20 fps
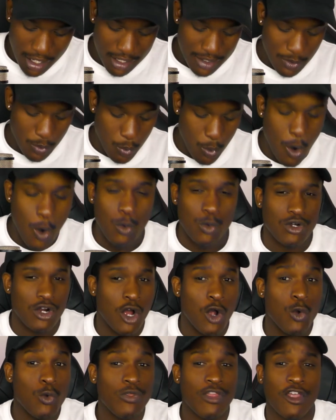won't
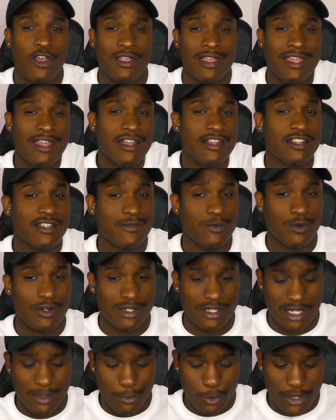own their kids, for
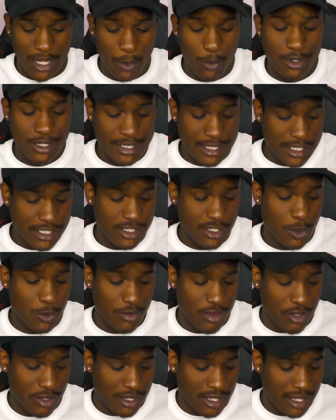example, like would disown
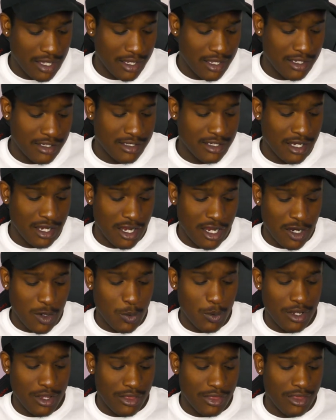their kids
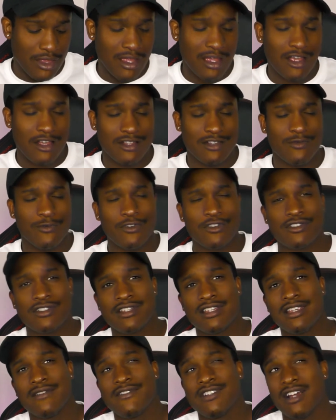with, for
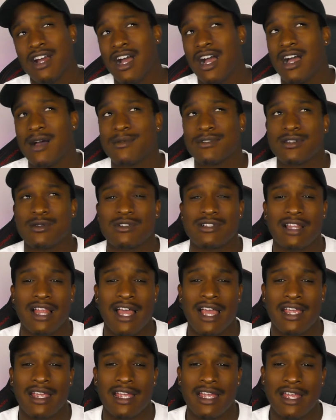Steve Jobs, it was
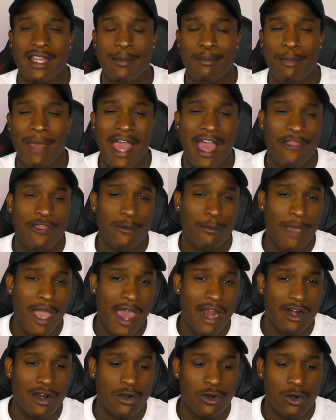like
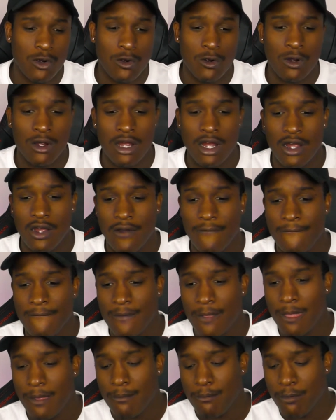mathematical
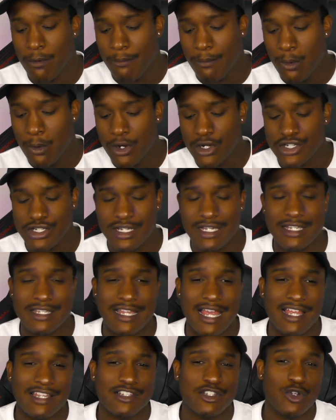proportions
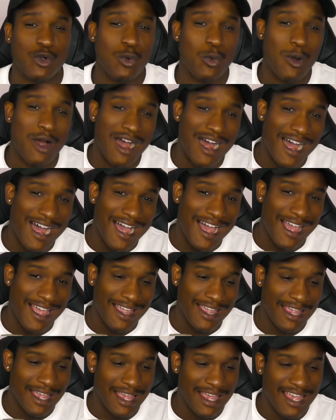as to
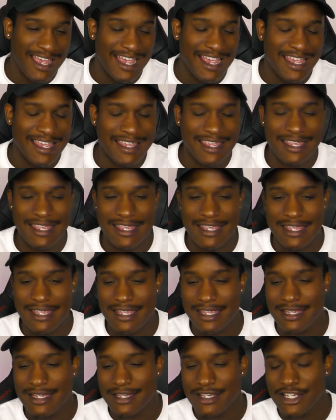why
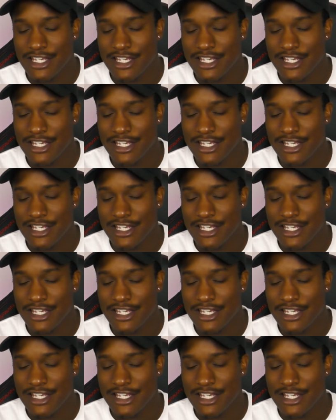he,